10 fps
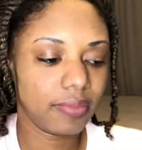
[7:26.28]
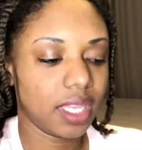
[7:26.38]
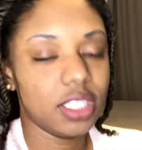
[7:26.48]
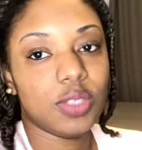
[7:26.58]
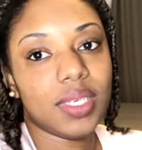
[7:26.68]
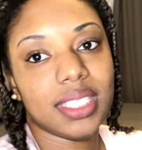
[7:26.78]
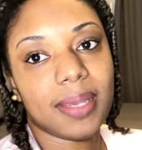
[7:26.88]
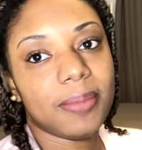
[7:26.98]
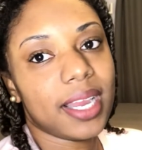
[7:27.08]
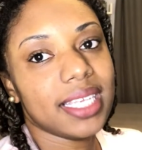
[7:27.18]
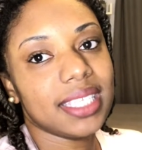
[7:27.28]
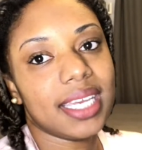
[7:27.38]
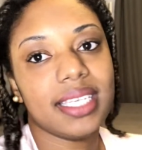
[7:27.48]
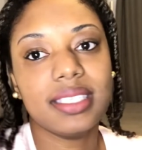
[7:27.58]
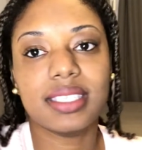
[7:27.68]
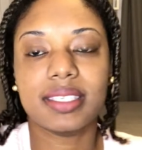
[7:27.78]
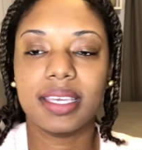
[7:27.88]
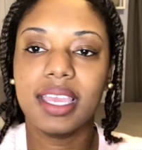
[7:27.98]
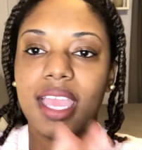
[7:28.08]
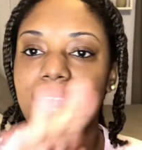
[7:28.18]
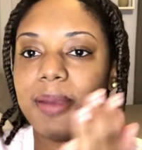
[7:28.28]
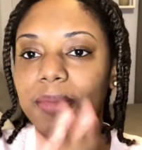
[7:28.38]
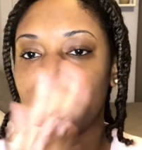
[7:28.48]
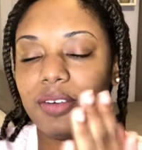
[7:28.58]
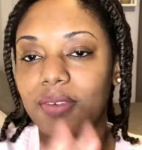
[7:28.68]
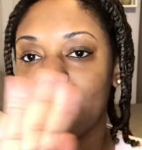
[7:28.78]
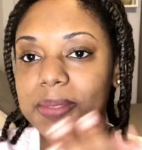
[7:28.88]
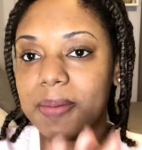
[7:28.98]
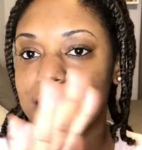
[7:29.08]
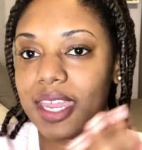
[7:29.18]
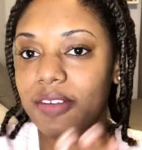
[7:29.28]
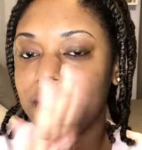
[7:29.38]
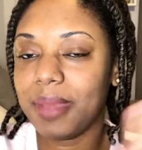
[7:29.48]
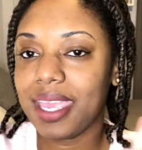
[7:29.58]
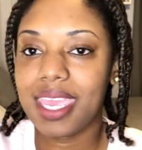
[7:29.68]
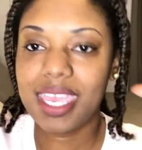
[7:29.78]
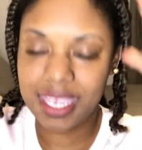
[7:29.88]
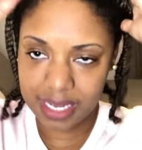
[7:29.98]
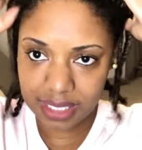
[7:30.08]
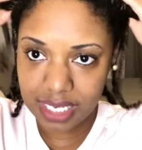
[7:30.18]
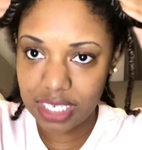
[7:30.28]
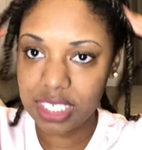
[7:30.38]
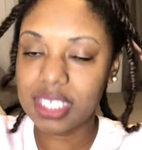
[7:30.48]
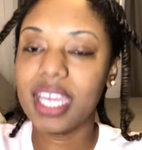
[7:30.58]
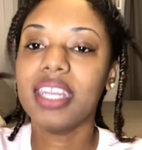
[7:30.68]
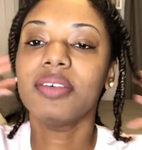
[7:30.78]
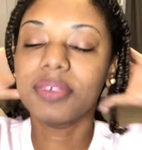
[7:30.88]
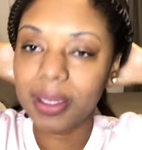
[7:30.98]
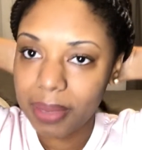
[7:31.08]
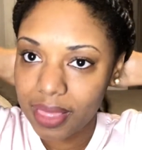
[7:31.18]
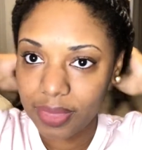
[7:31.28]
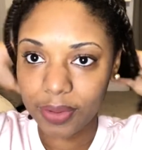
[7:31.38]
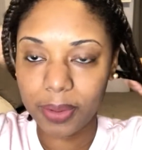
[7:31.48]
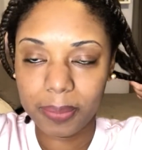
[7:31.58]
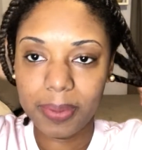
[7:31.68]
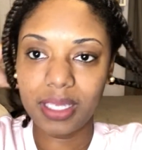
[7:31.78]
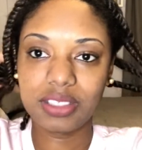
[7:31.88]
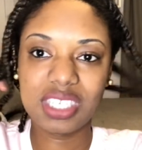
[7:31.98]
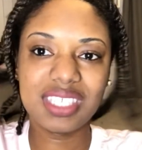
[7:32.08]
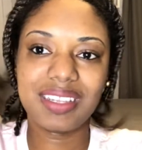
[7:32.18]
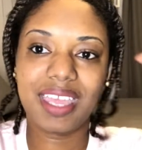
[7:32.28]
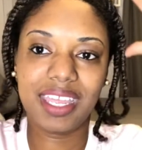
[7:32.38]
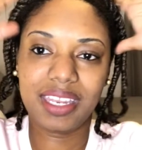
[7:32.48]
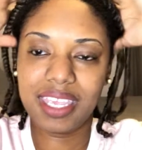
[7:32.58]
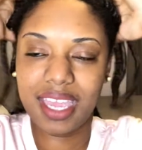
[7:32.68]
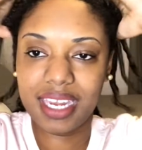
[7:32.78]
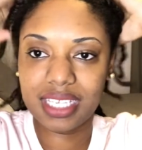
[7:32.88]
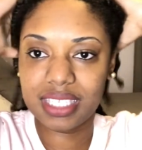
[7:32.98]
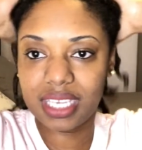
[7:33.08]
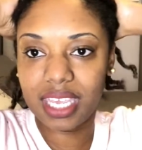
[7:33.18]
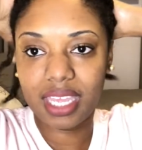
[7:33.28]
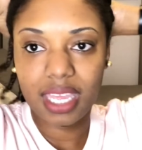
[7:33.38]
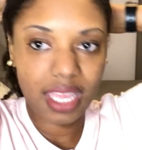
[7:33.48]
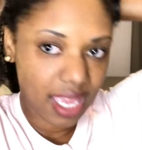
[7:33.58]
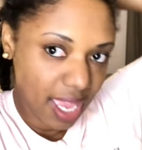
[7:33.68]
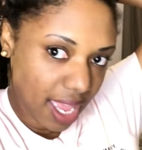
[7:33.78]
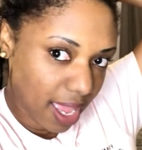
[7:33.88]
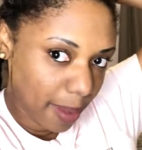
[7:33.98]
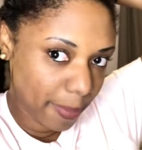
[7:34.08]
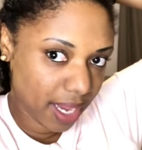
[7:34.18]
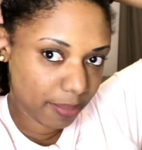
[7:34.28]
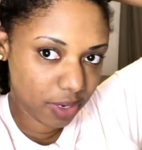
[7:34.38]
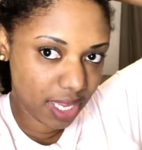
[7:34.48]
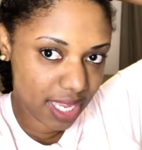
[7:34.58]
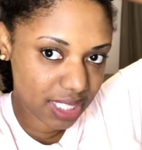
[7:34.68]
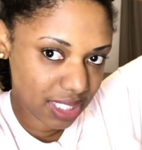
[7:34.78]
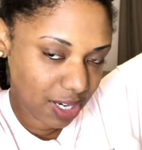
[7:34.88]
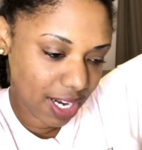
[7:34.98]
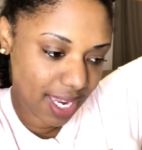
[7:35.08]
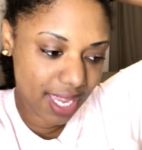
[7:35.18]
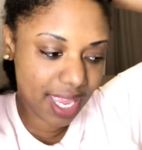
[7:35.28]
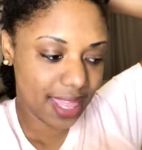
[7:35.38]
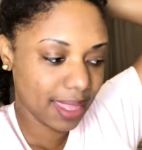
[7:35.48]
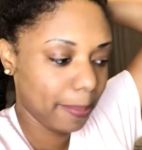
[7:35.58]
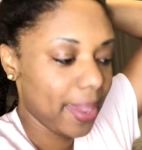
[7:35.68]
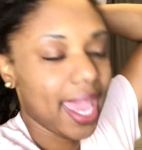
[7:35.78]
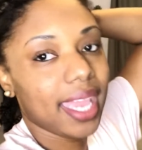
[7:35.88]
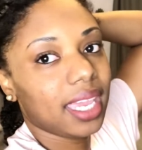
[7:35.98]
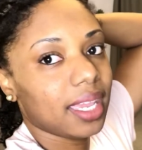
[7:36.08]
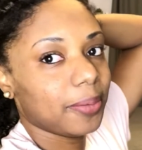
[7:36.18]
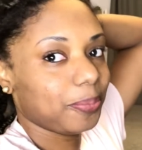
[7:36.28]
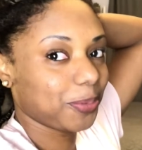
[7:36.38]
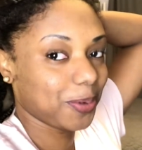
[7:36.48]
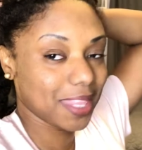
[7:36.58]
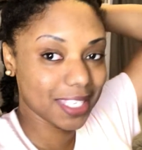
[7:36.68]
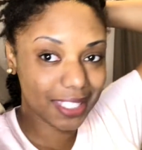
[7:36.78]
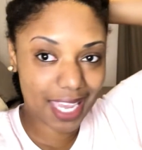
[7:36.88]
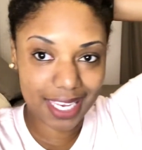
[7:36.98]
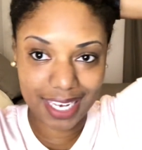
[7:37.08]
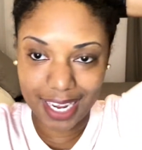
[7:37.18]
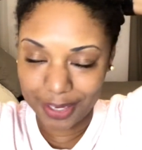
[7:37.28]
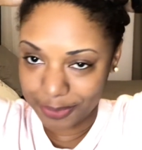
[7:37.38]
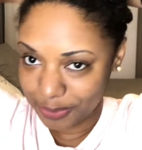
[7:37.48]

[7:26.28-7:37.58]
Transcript: twisting process. I'm going to rub some of that over my hands and just kind of rub it through, but just lightly, honestly. And I'm going to get started in the back with this takedown.